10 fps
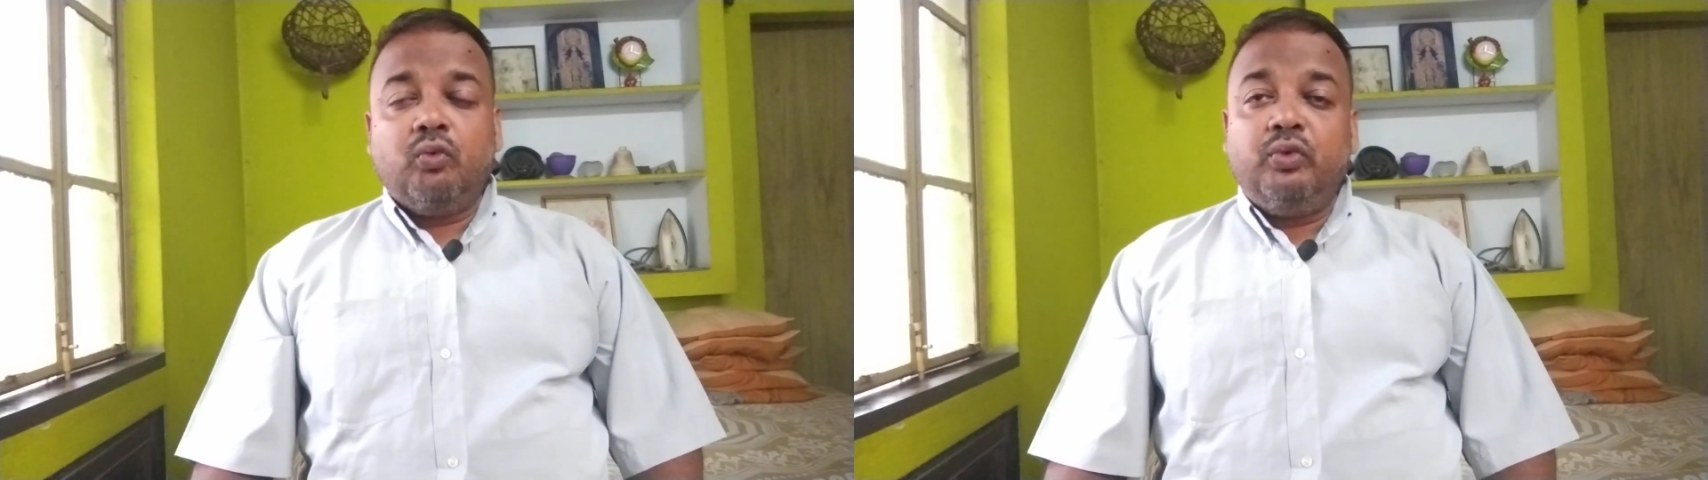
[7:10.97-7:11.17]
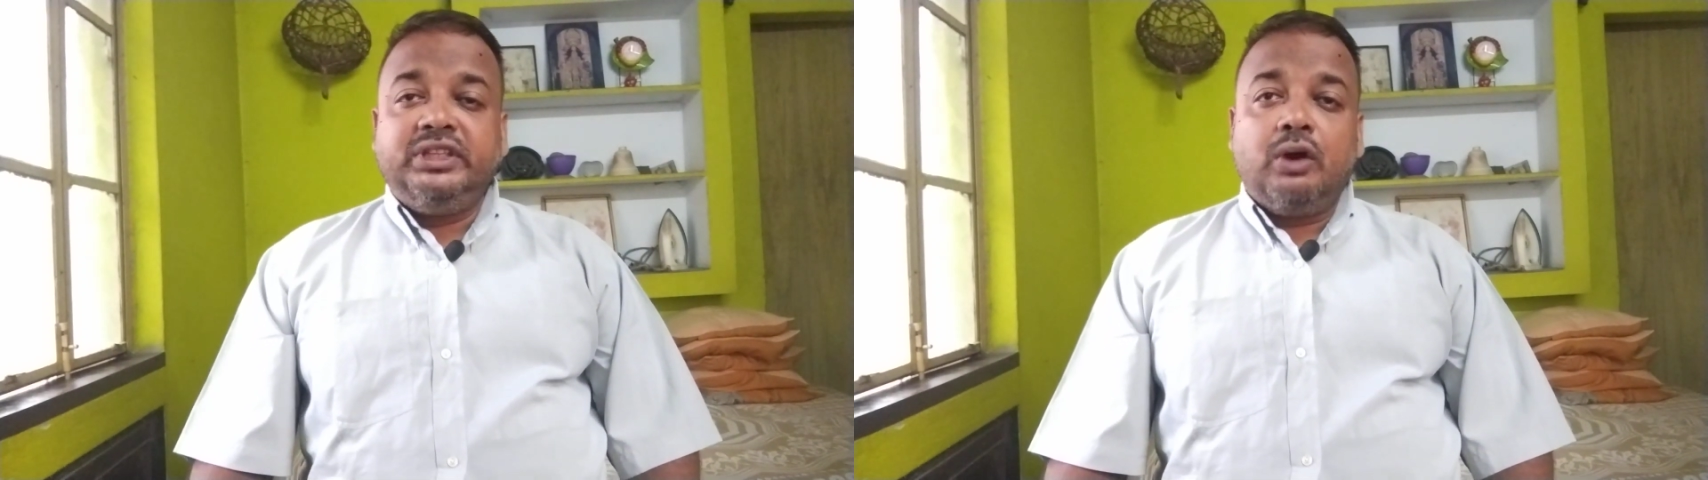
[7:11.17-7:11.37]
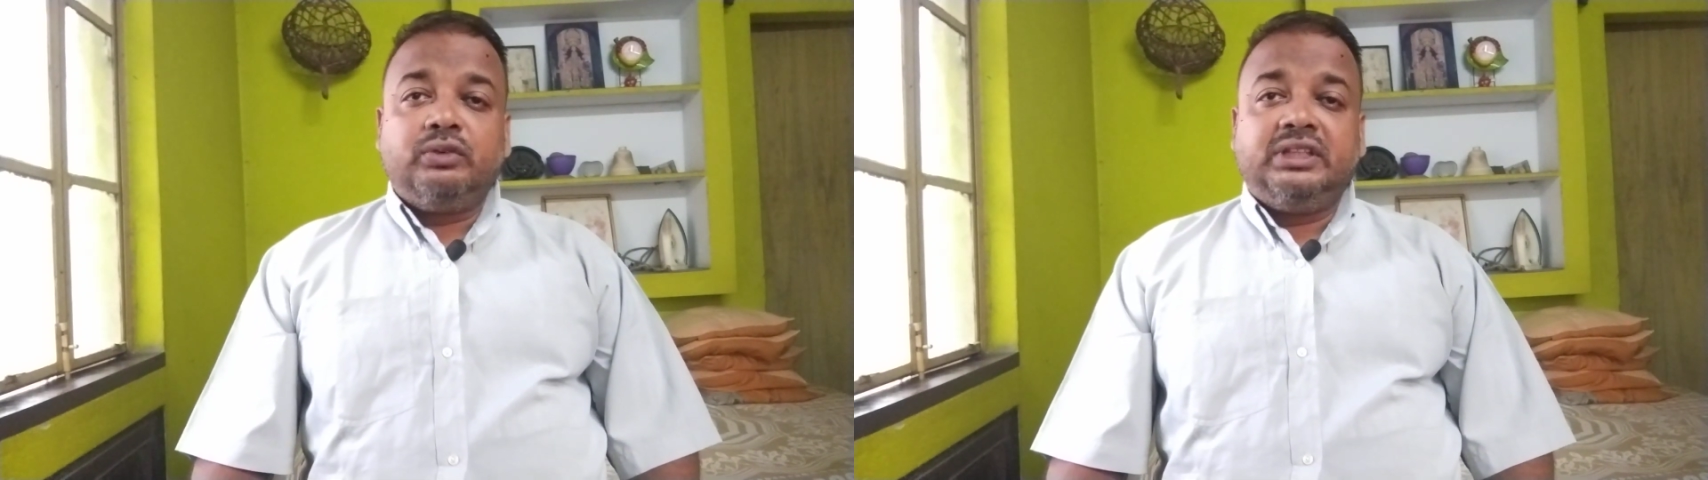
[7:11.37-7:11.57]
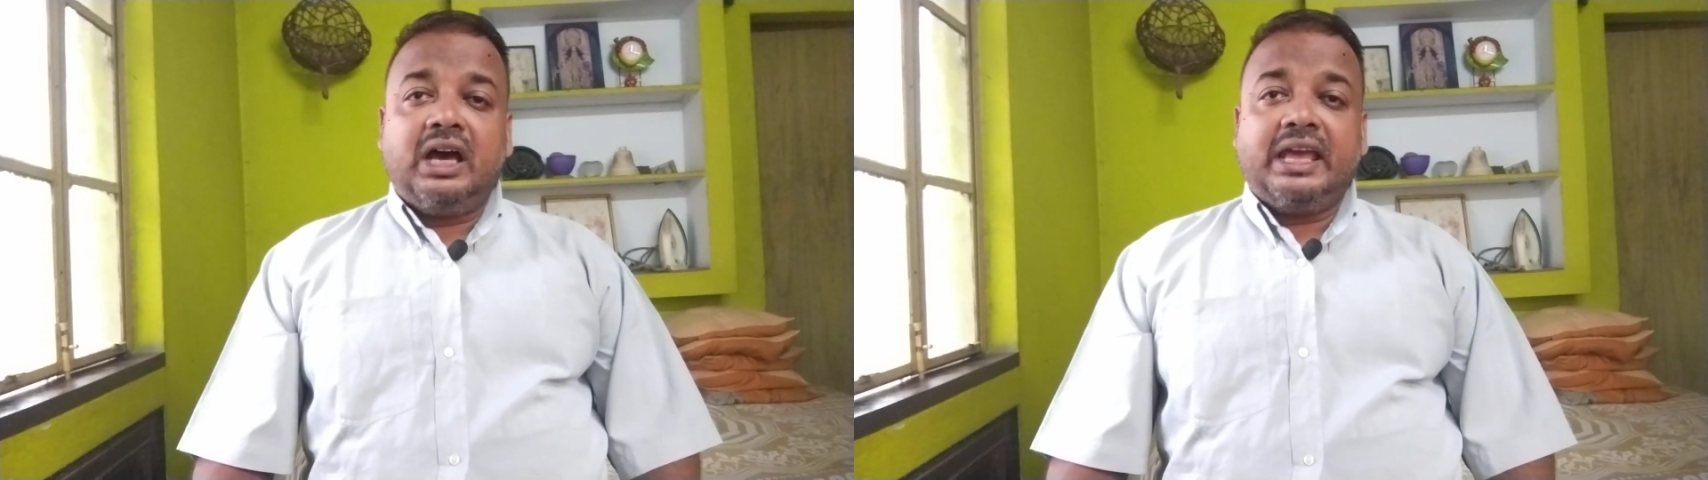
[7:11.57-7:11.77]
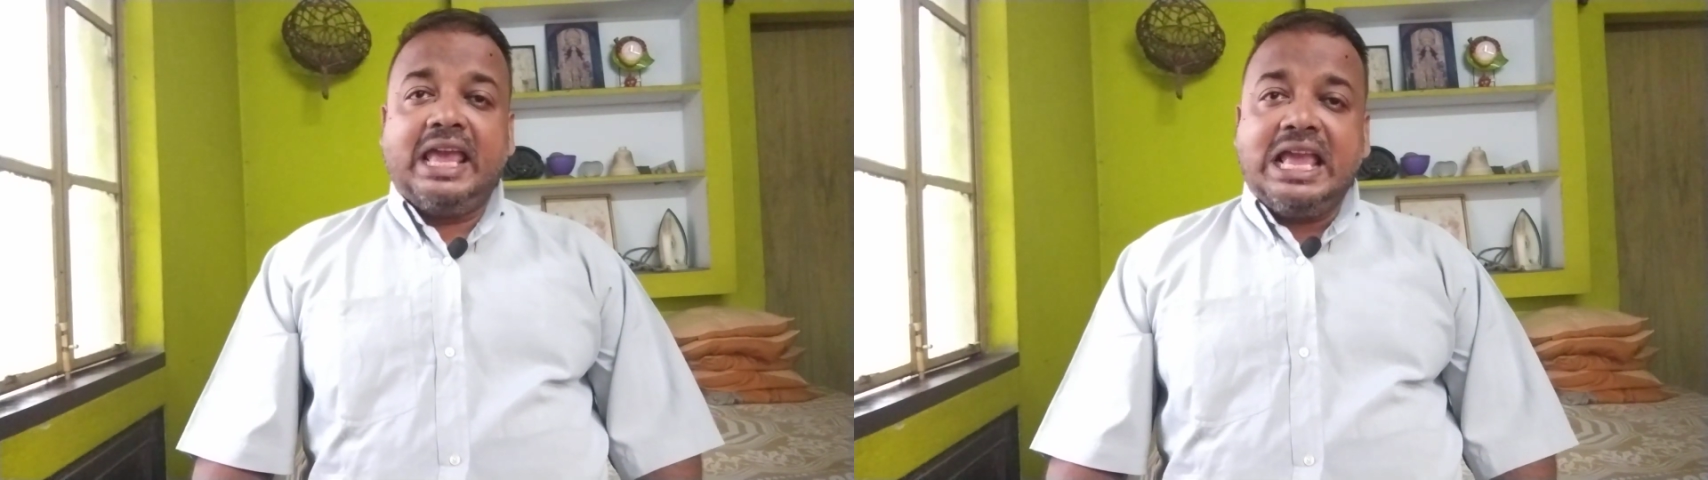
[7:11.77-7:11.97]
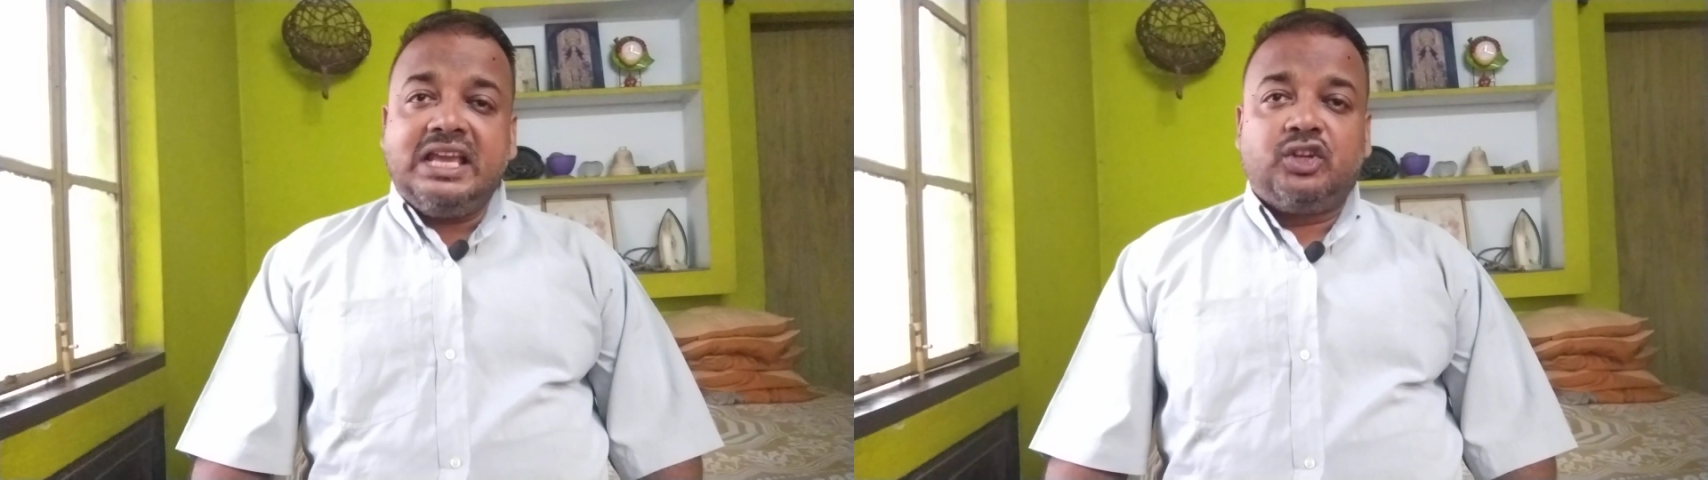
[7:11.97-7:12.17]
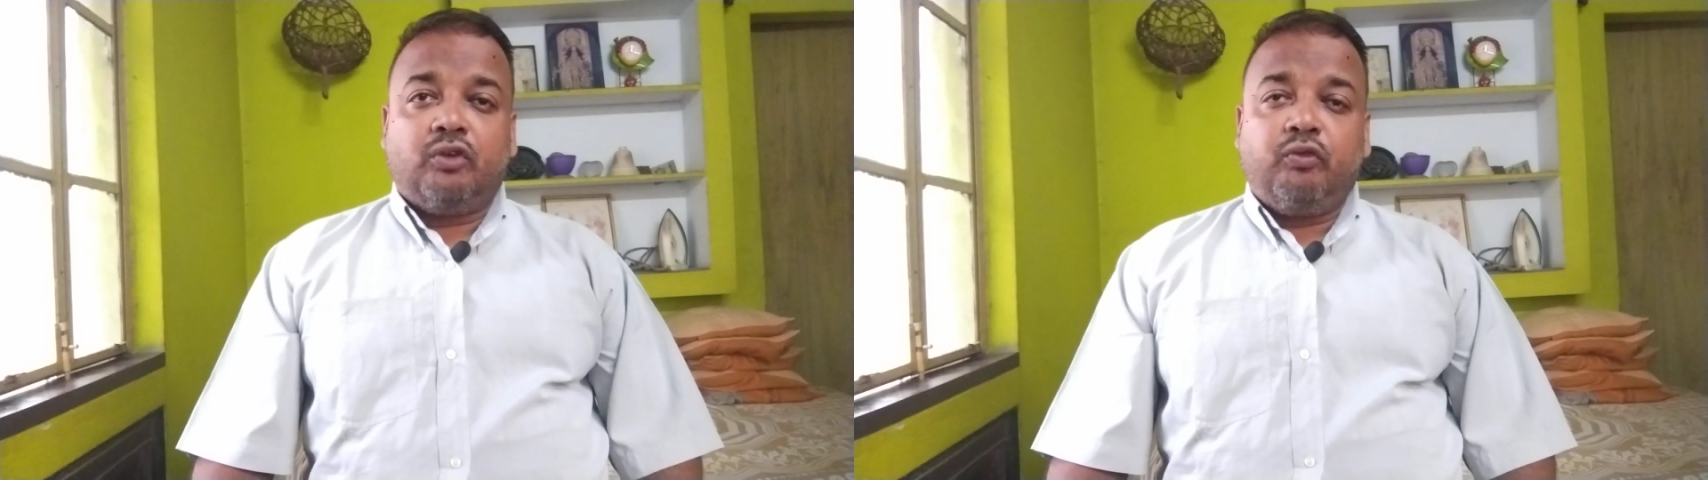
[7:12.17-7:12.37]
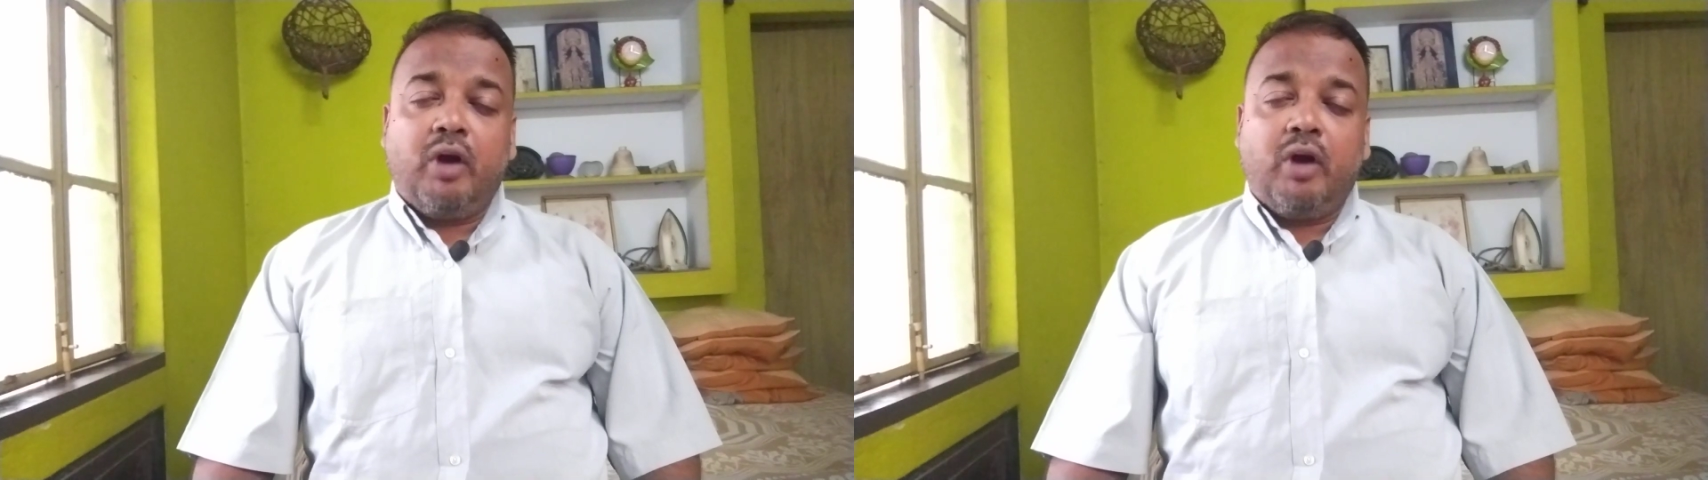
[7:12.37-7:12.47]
without the aid of